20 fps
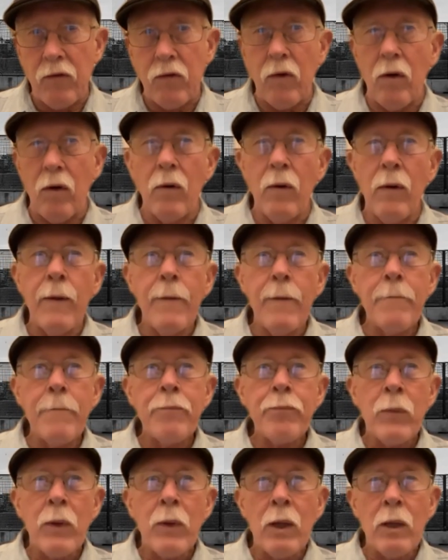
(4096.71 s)
So,
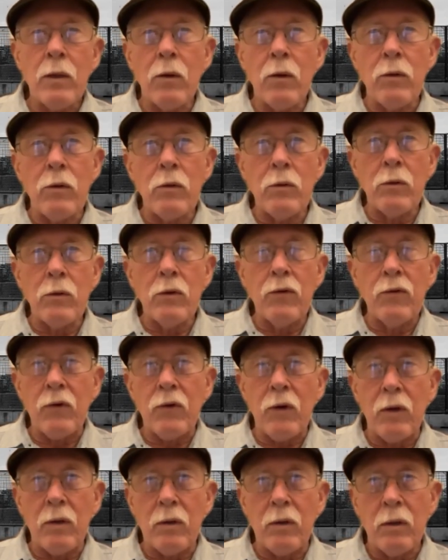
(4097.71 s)
you know,
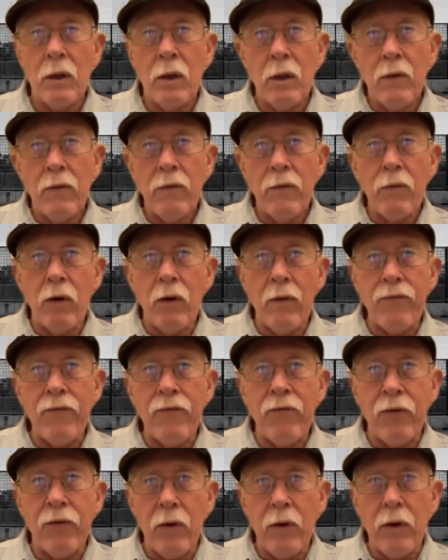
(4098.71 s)
unions are
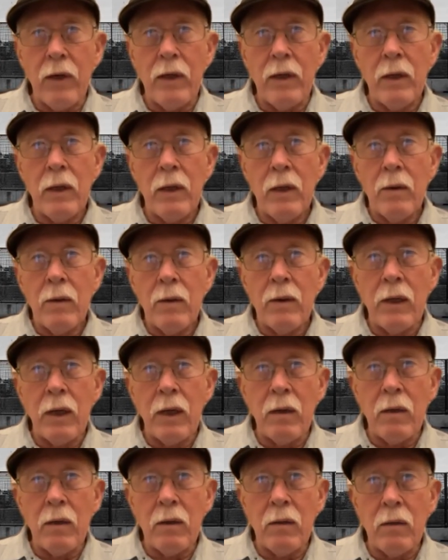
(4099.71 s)
often very
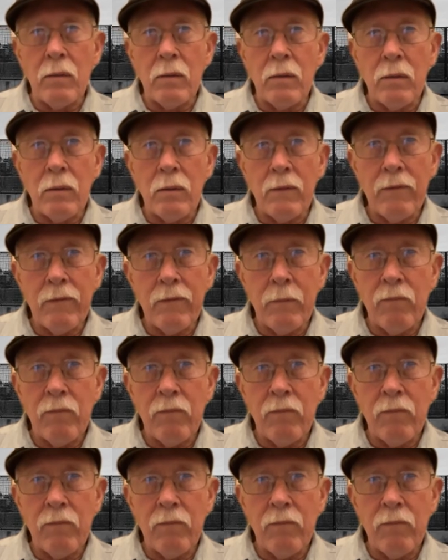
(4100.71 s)
narrow,